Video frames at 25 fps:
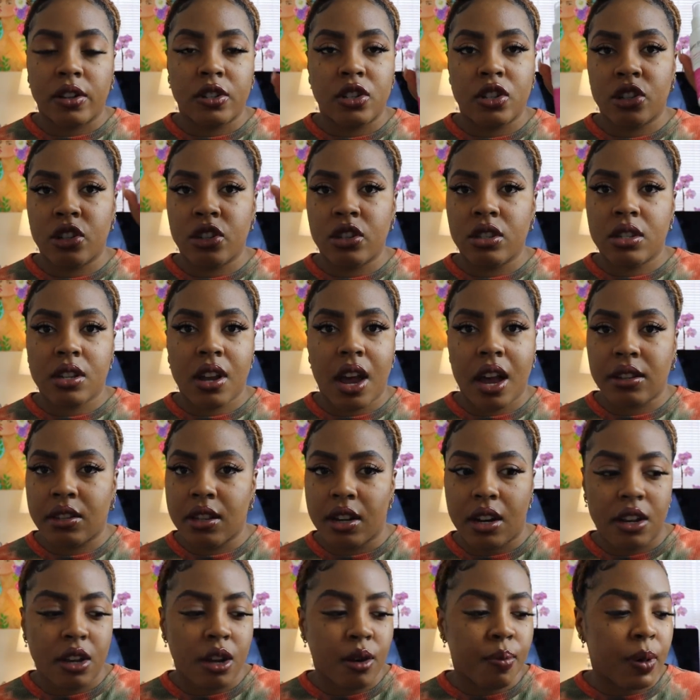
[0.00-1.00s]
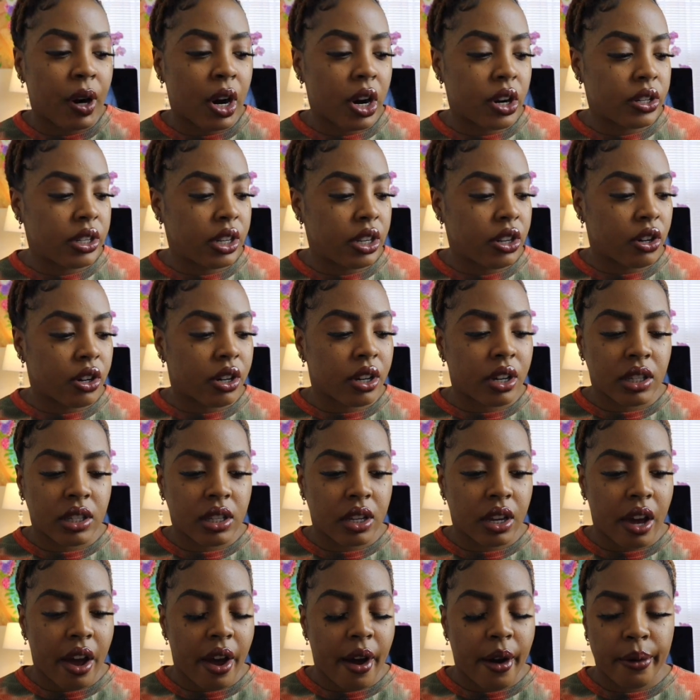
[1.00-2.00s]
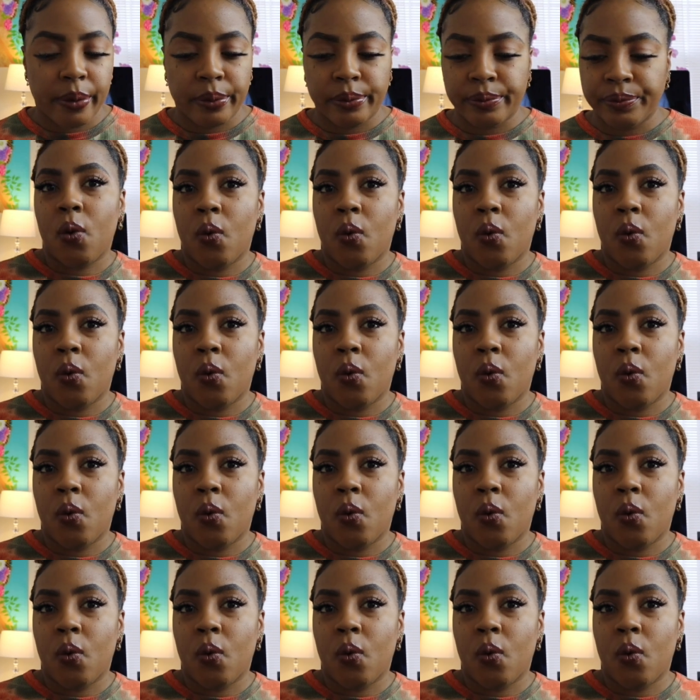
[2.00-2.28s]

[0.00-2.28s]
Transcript: You just toss it in your purse and you're good to go.